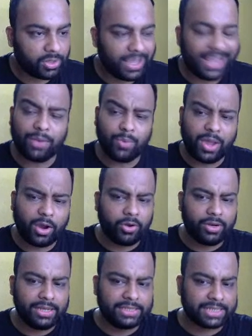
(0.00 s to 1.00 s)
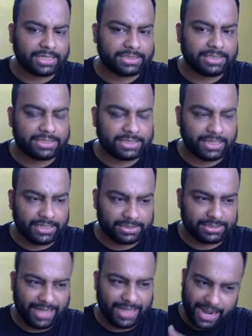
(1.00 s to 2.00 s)
Again, we are going to discuss these
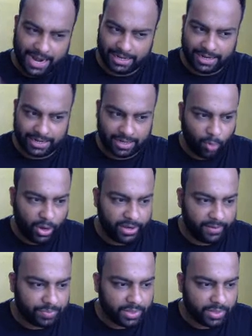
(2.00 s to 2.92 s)
things at a later point.